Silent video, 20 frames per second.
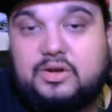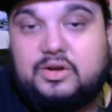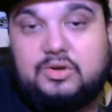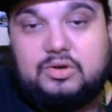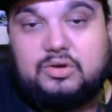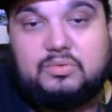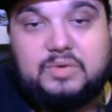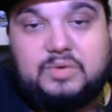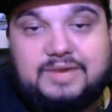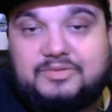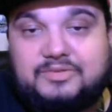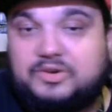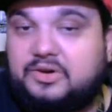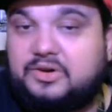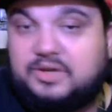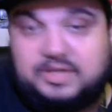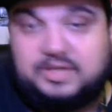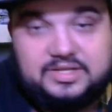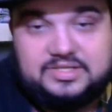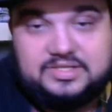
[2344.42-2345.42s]
or
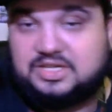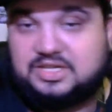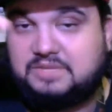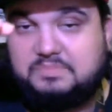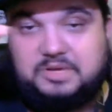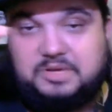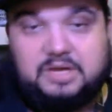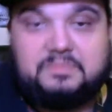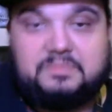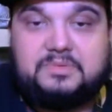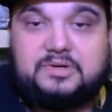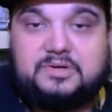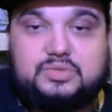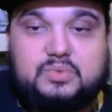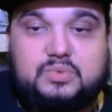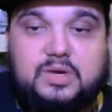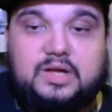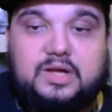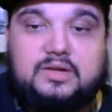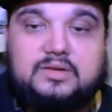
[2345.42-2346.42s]
whatever, it's gonna be up there
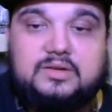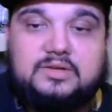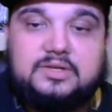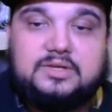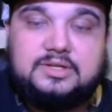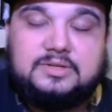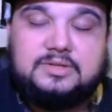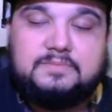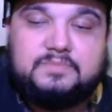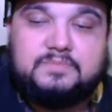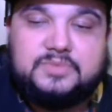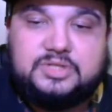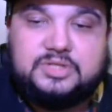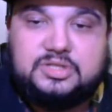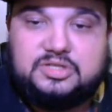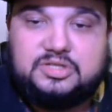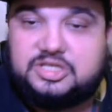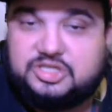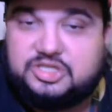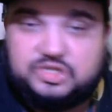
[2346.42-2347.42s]
as well.
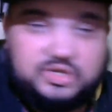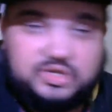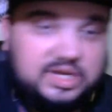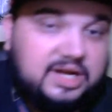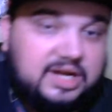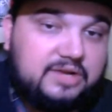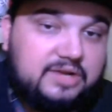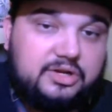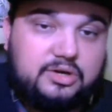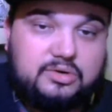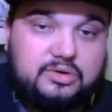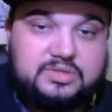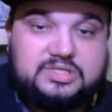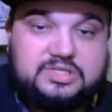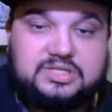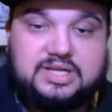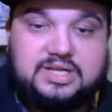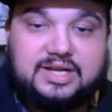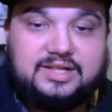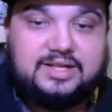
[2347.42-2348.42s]
So just so y'all know,
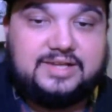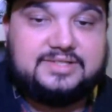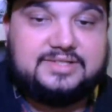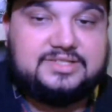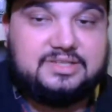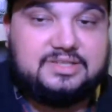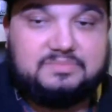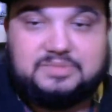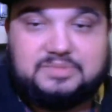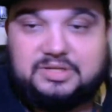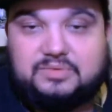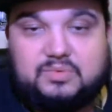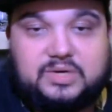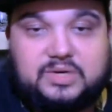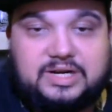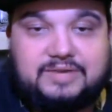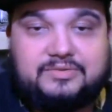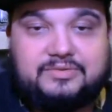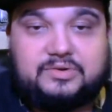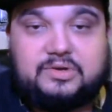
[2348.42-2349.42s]
it's not like something
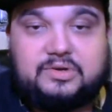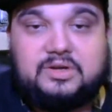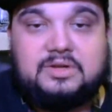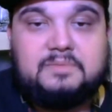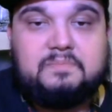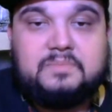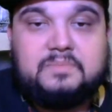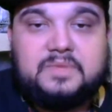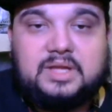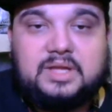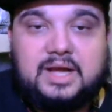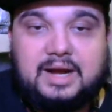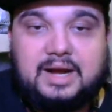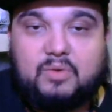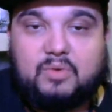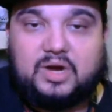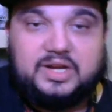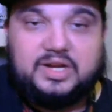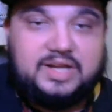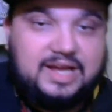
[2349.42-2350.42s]
whatever. I
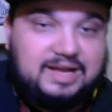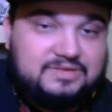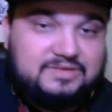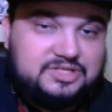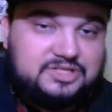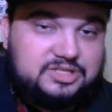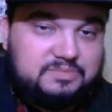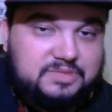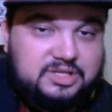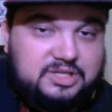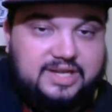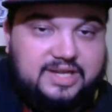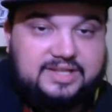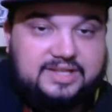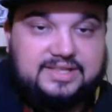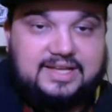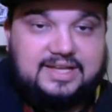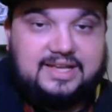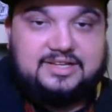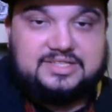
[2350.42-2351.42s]
wanted to have something
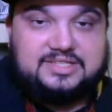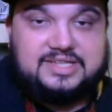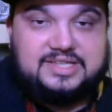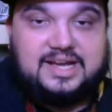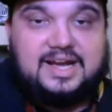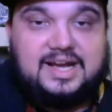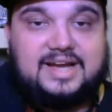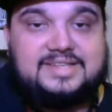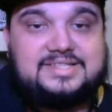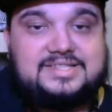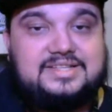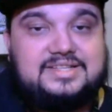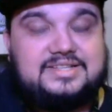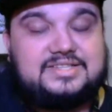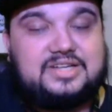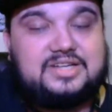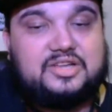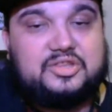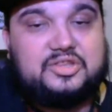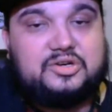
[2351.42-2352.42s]
like that because I've seen
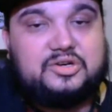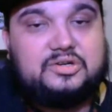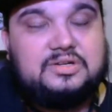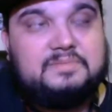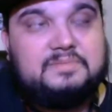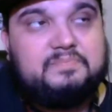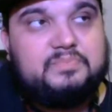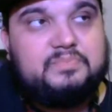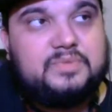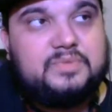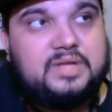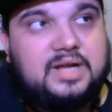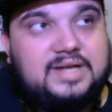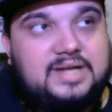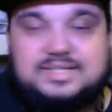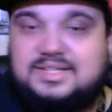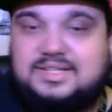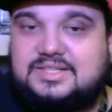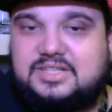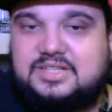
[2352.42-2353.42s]
this other,
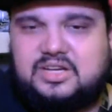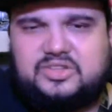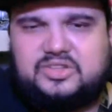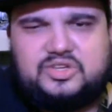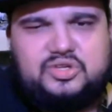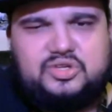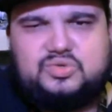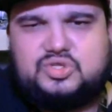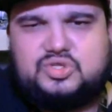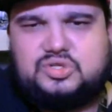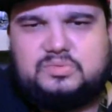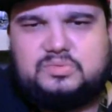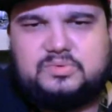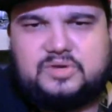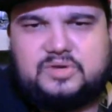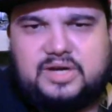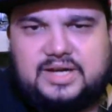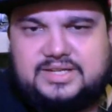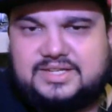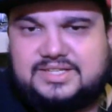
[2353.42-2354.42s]
I've seen this other
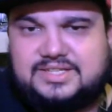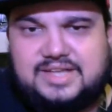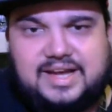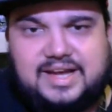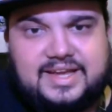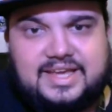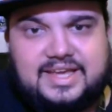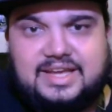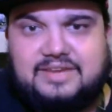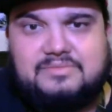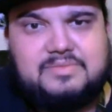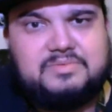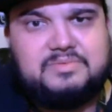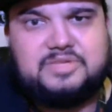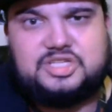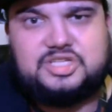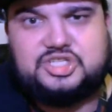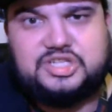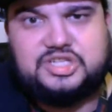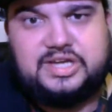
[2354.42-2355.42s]
YouTuber. I just I can't even
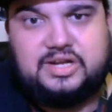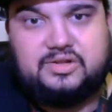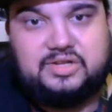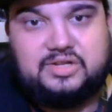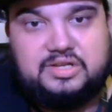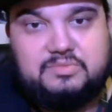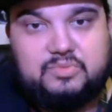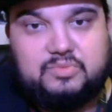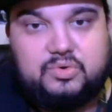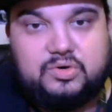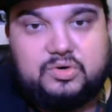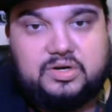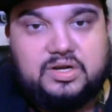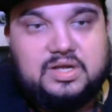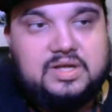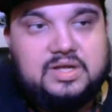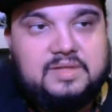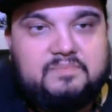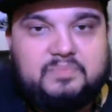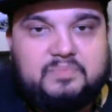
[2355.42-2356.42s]
remember the channel anymore.
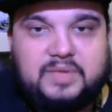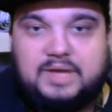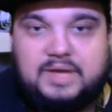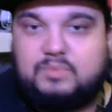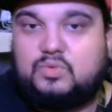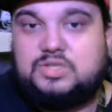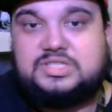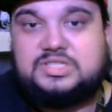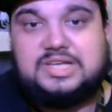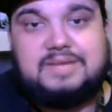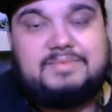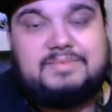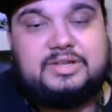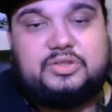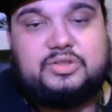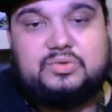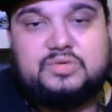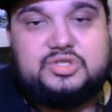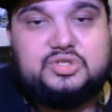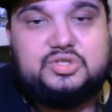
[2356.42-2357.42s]
And one time I
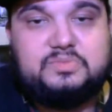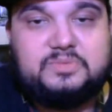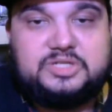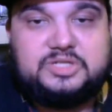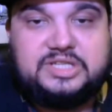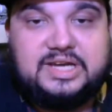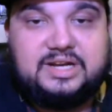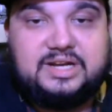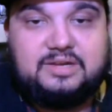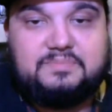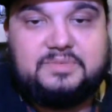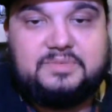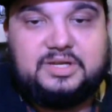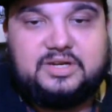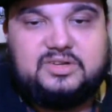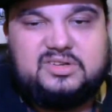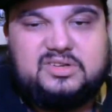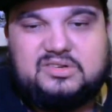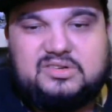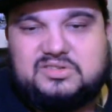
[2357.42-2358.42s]
threw a super chat up
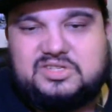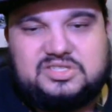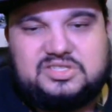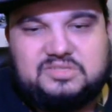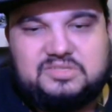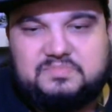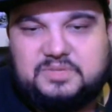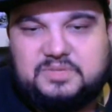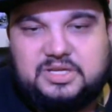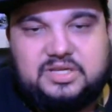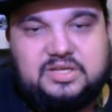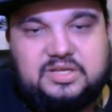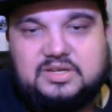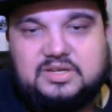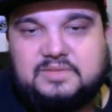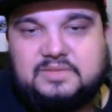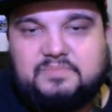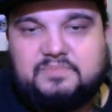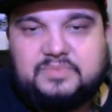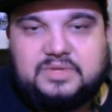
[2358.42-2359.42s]
there, you know, just to be,
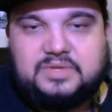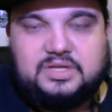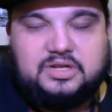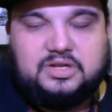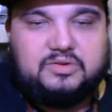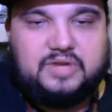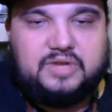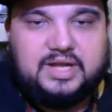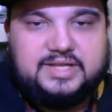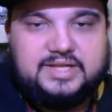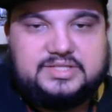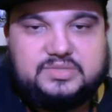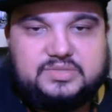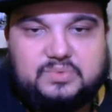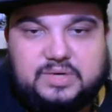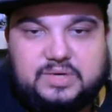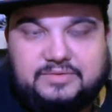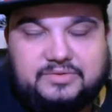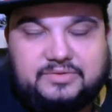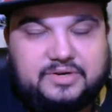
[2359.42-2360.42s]
you know, nice or
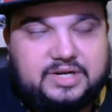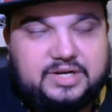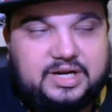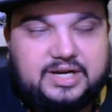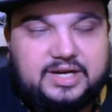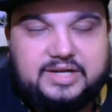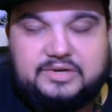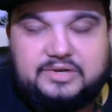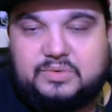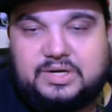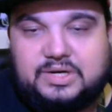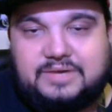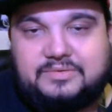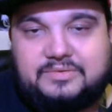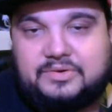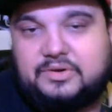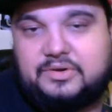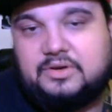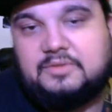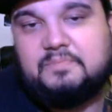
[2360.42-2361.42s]
whatever, kind or
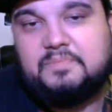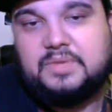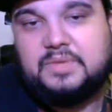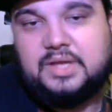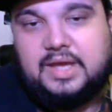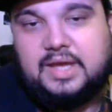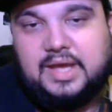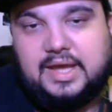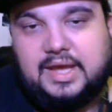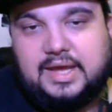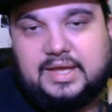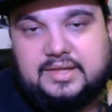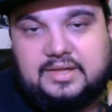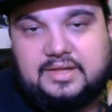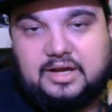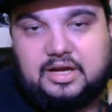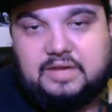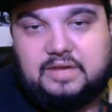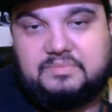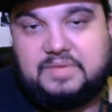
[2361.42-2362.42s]
whatever. And
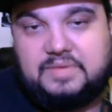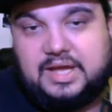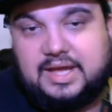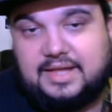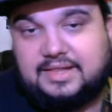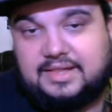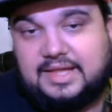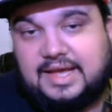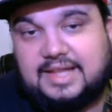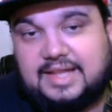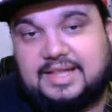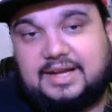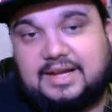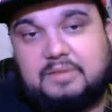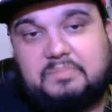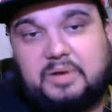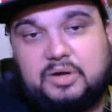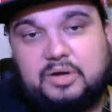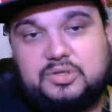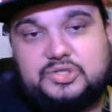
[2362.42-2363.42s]
uh, they had, they had like
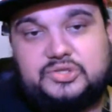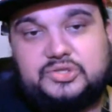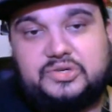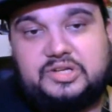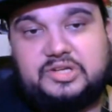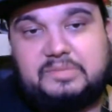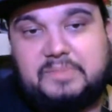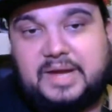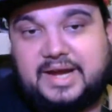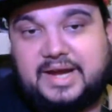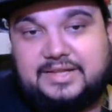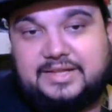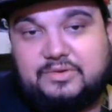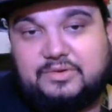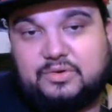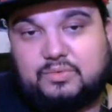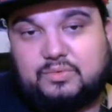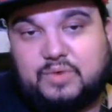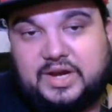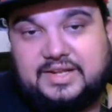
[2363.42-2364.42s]
a poster in the back, and they
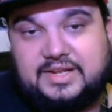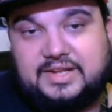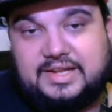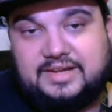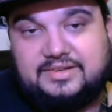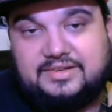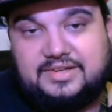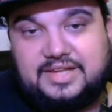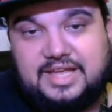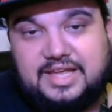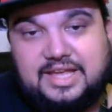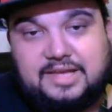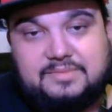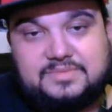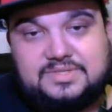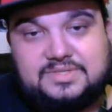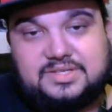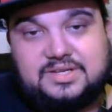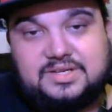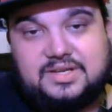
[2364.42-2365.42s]
were writing down the
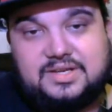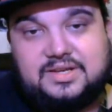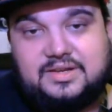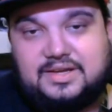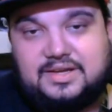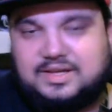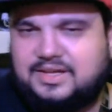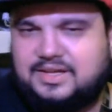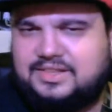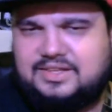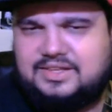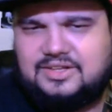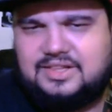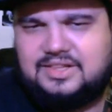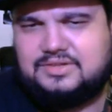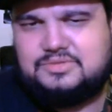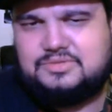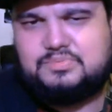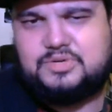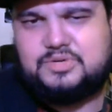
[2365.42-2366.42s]
names. And I thought
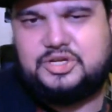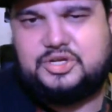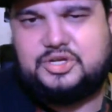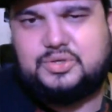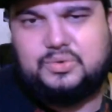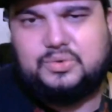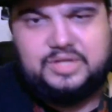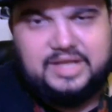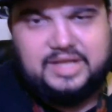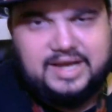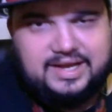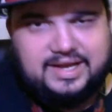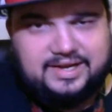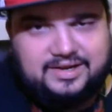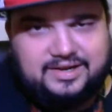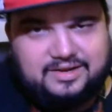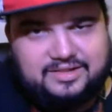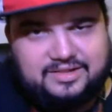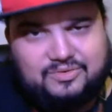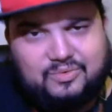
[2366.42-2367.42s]
that was pretty cool. And they had
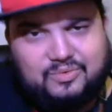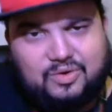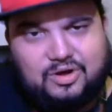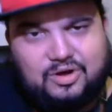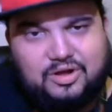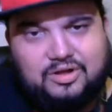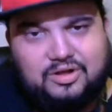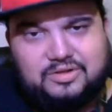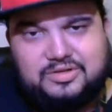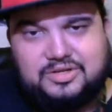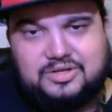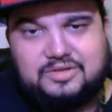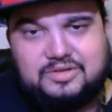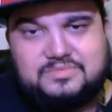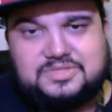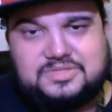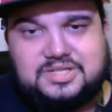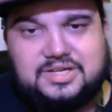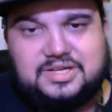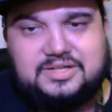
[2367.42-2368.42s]
it on the wall. You know what
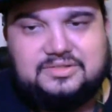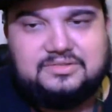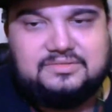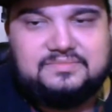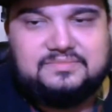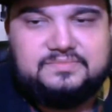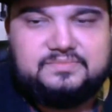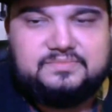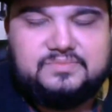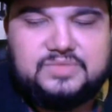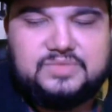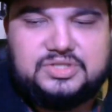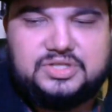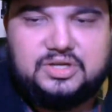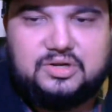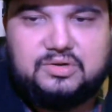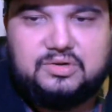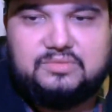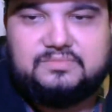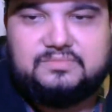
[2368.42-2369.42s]
I'm saying?
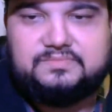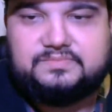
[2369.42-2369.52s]
So,